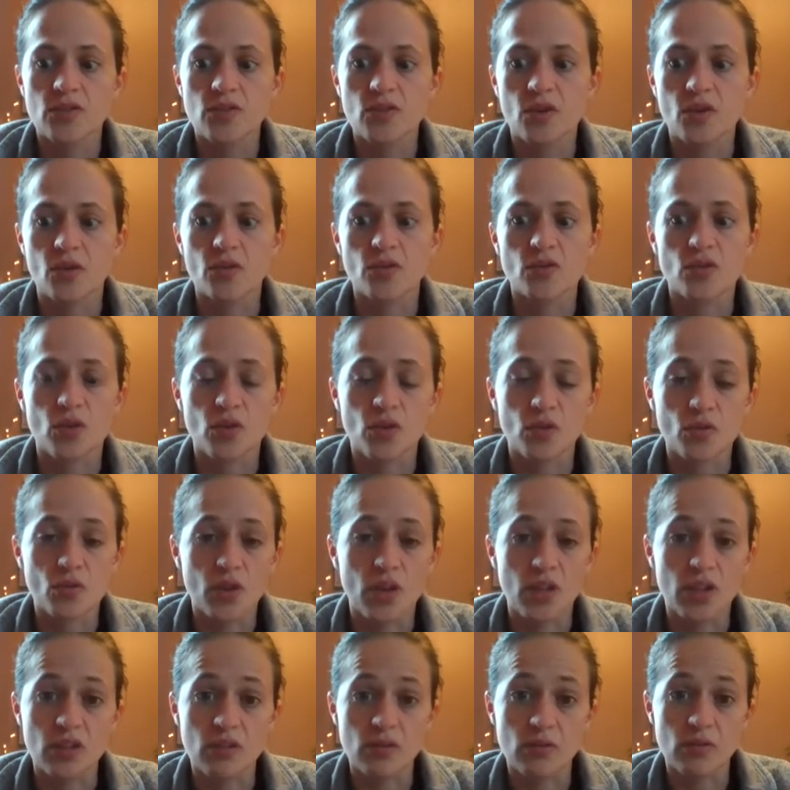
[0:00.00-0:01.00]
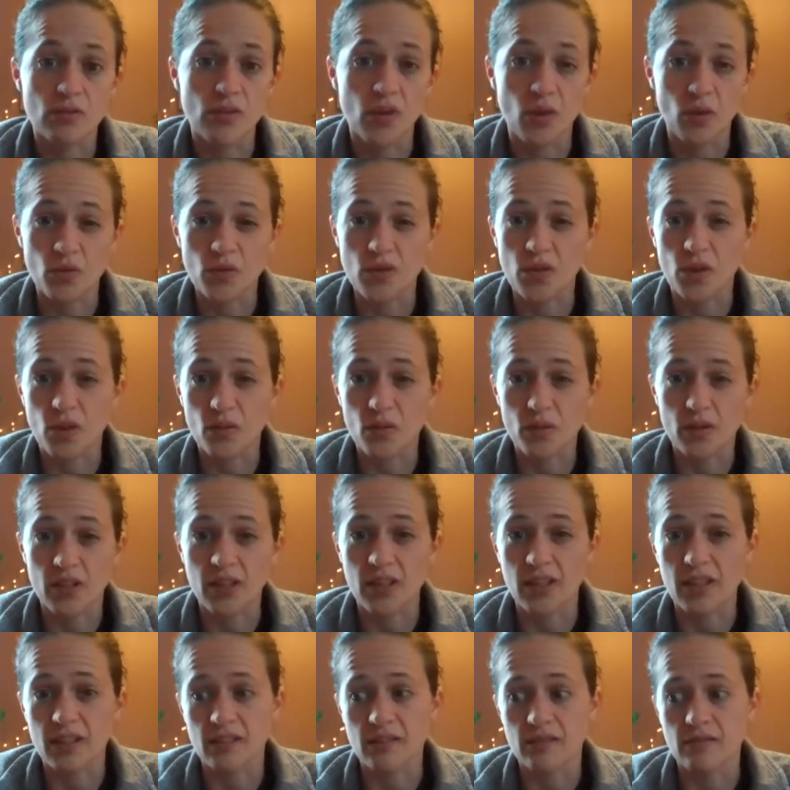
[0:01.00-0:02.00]
So you could go
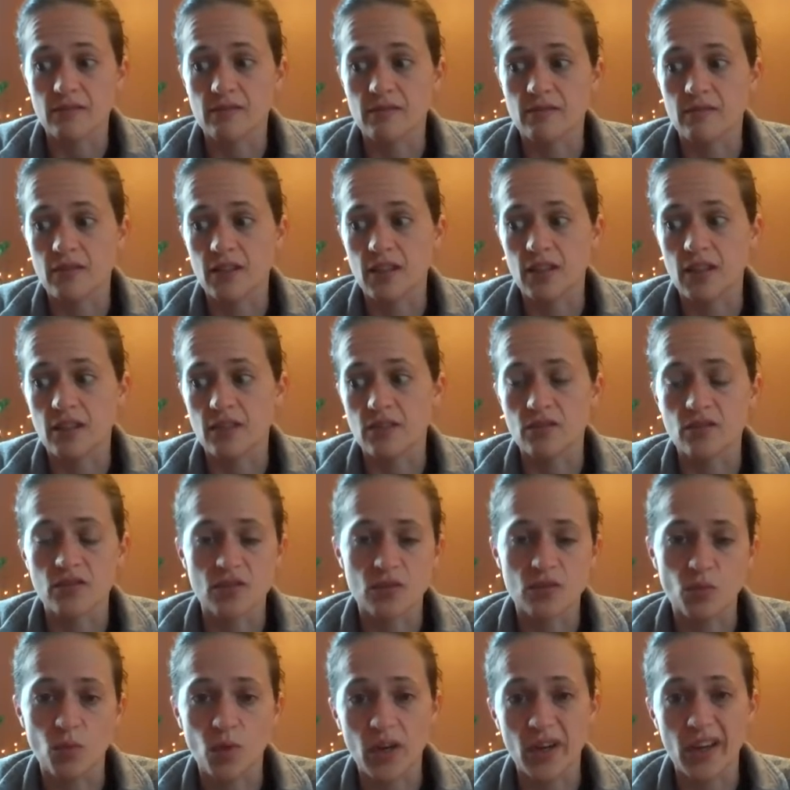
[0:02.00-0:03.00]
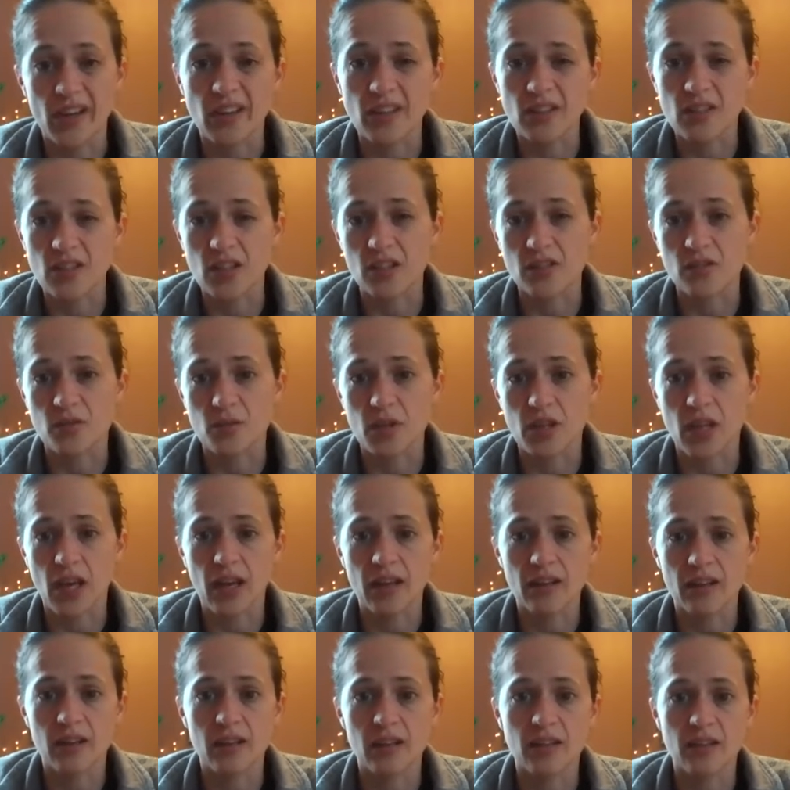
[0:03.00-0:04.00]
totally in working just with
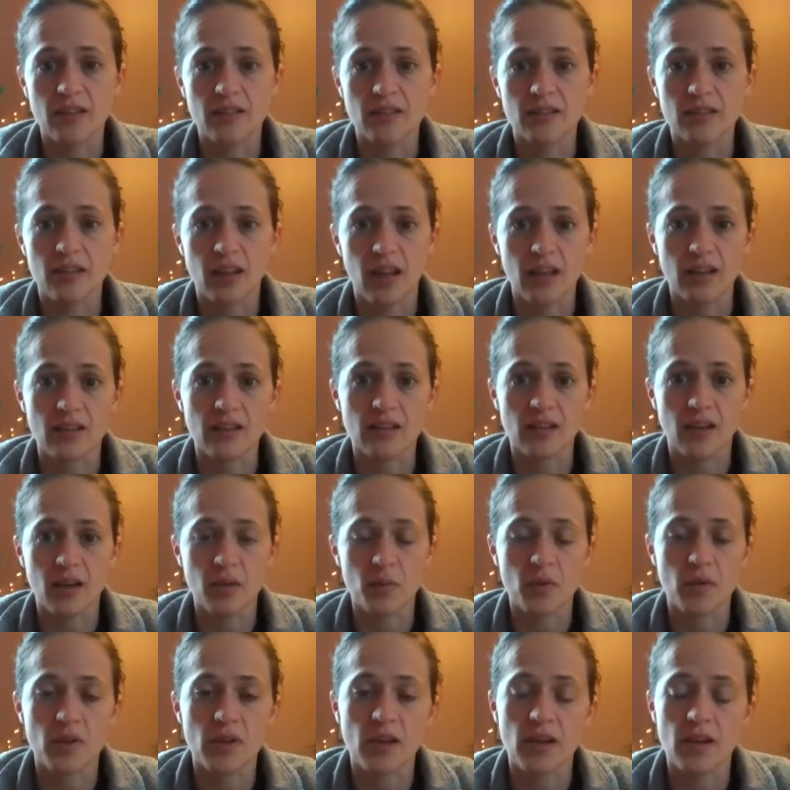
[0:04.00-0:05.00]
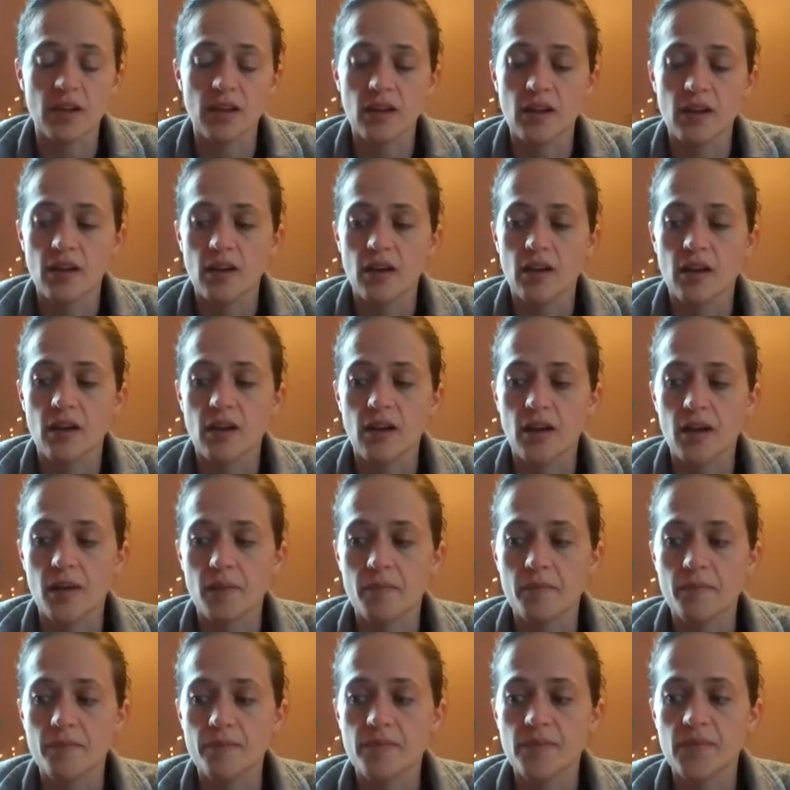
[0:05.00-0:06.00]
athletes, that type of thing.
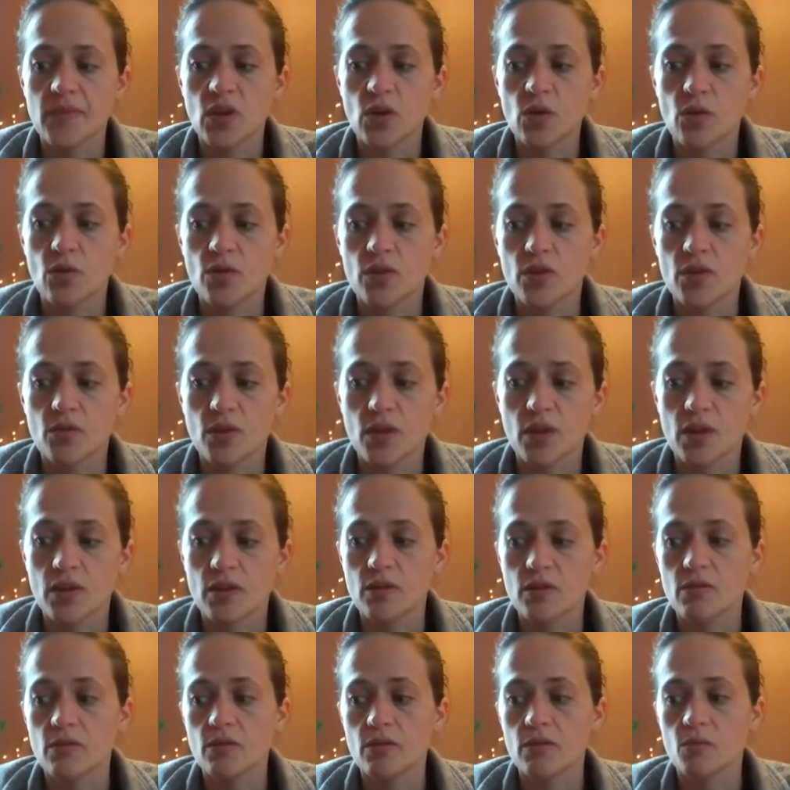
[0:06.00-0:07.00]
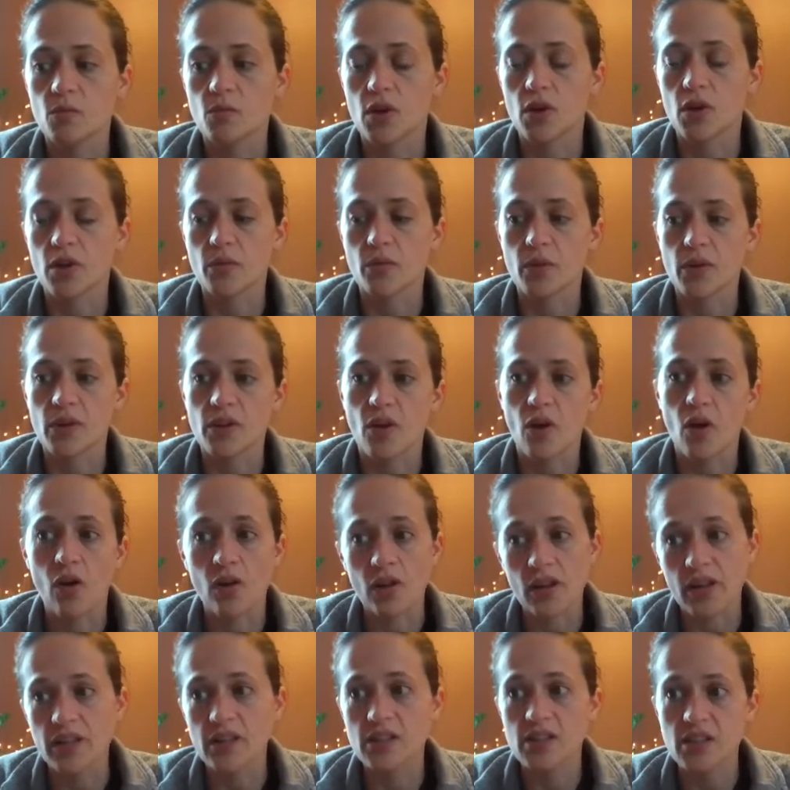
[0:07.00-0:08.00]
Or you could work with
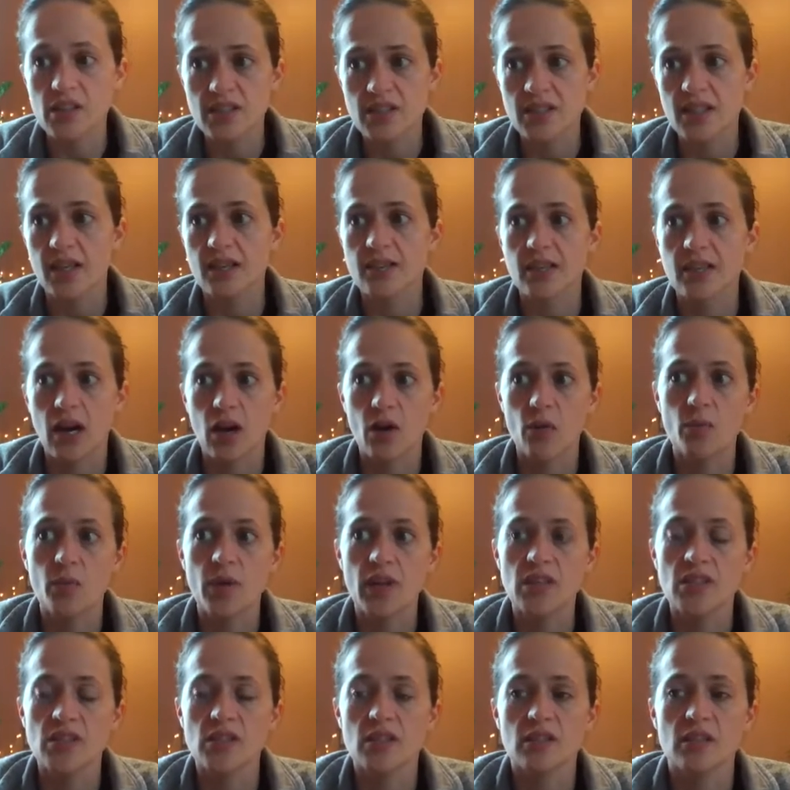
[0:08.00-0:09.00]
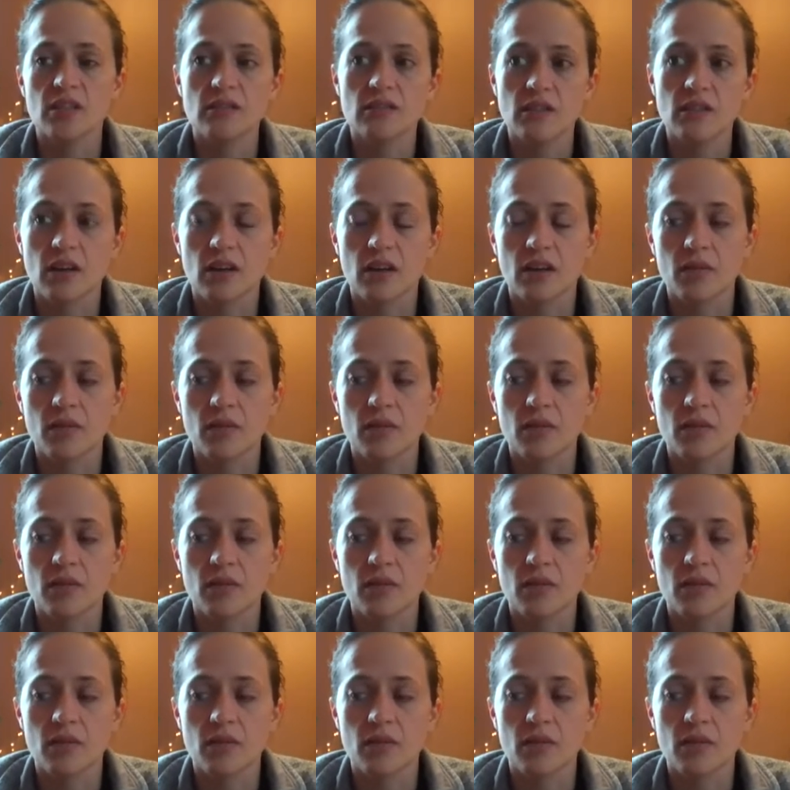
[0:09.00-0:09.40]
all ages as outpatient,